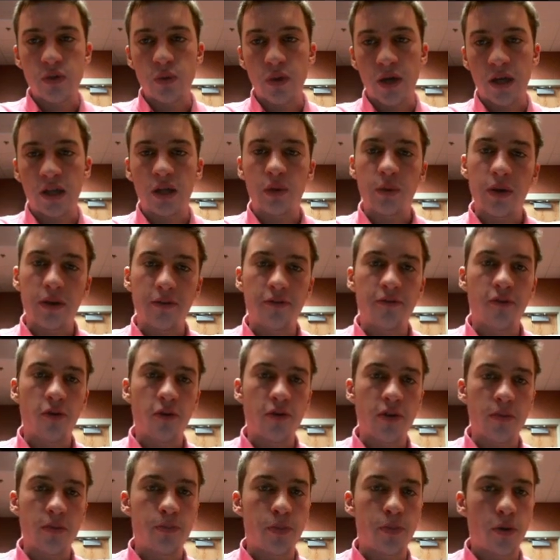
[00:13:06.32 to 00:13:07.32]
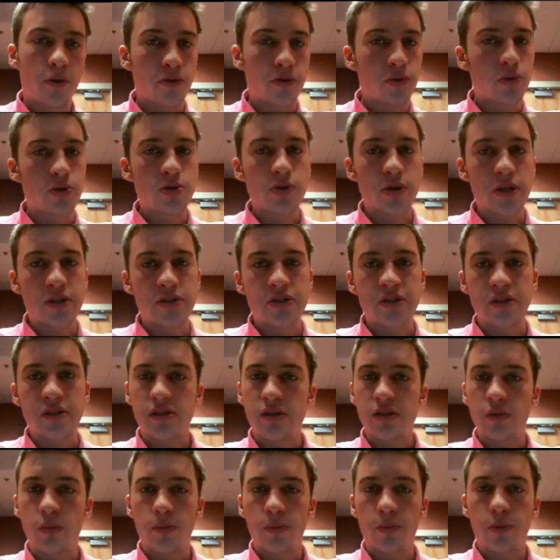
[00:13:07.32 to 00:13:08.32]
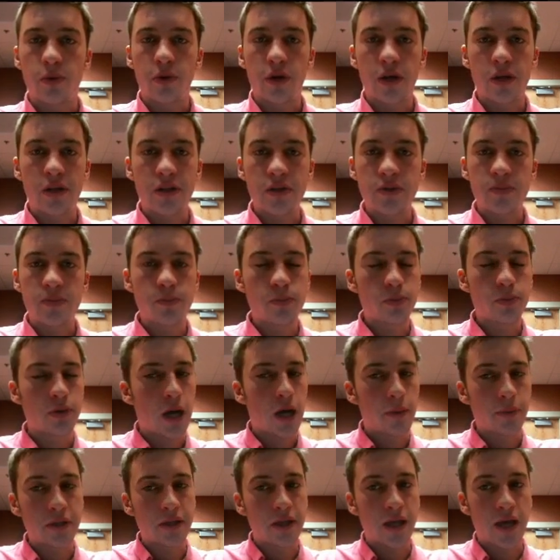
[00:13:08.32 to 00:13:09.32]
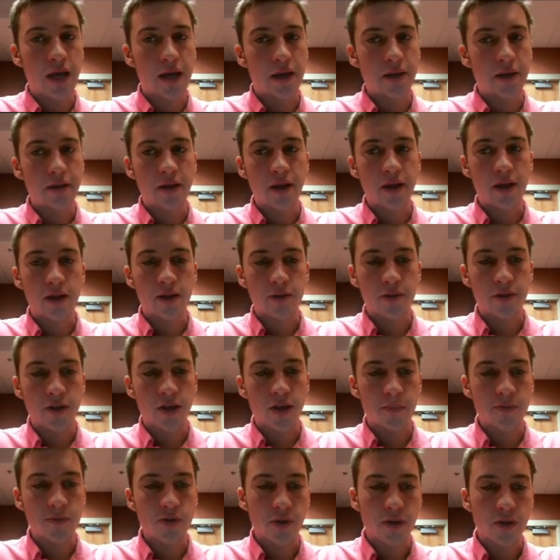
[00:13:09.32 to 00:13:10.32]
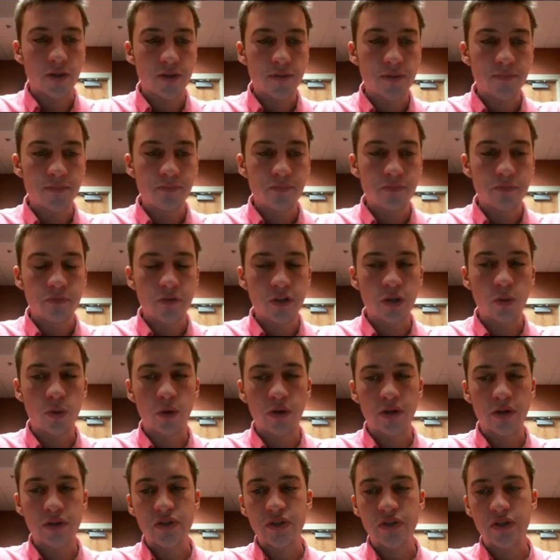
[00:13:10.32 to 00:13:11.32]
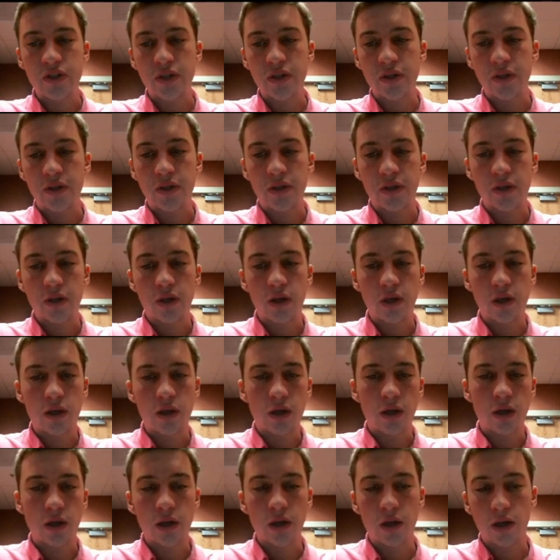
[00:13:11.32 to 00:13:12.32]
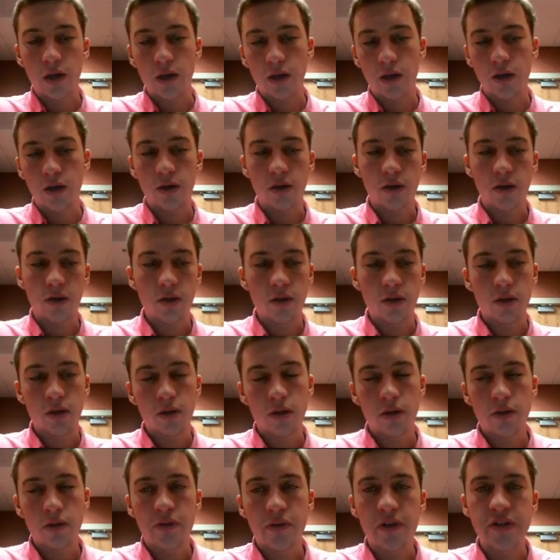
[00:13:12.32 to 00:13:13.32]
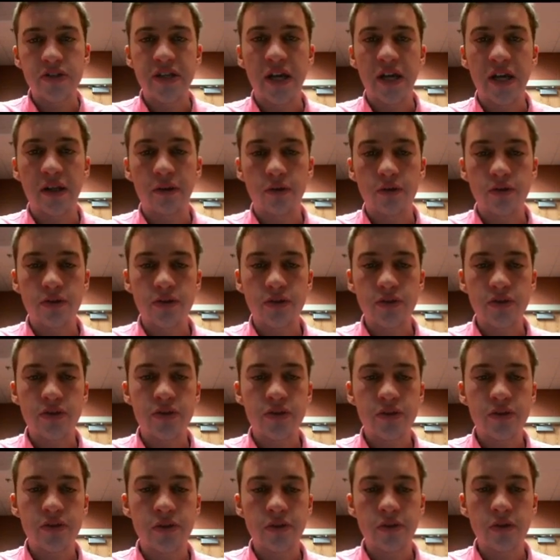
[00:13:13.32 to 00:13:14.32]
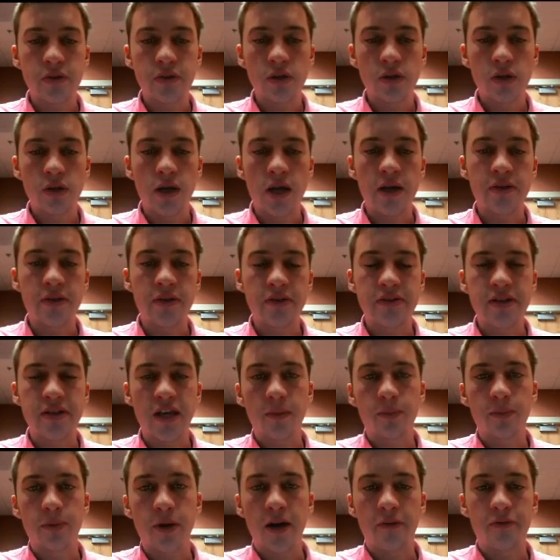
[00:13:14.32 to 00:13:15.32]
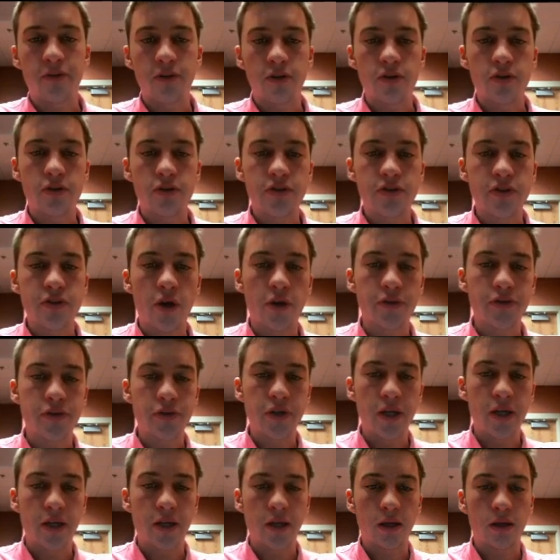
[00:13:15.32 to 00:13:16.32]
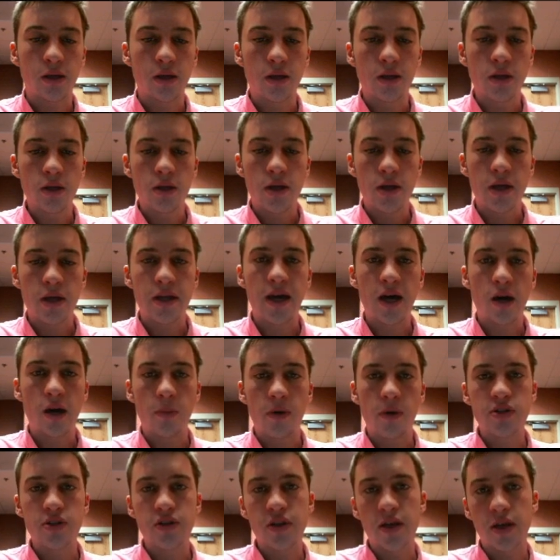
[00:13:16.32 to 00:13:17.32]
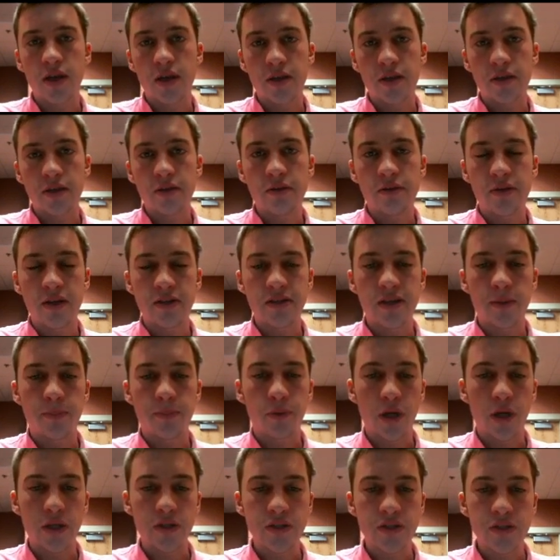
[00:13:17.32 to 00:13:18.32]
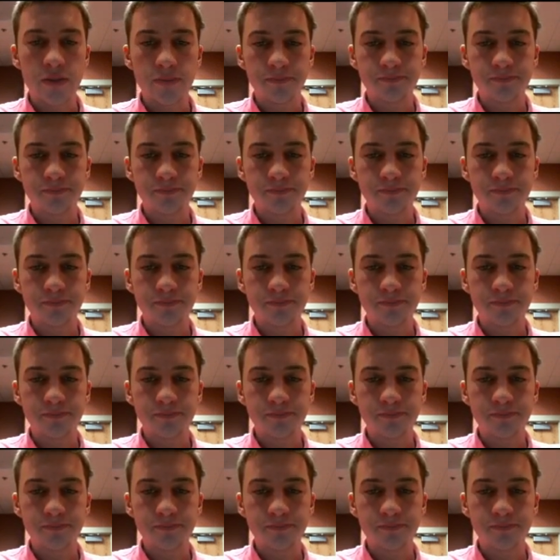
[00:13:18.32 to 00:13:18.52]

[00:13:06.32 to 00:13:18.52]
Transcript: and a wave four that both retrace sixty-one point eight is probably not a healthy uptrend. You want to see uh, the sellers and the take profiters alternating and how much they, they dip price.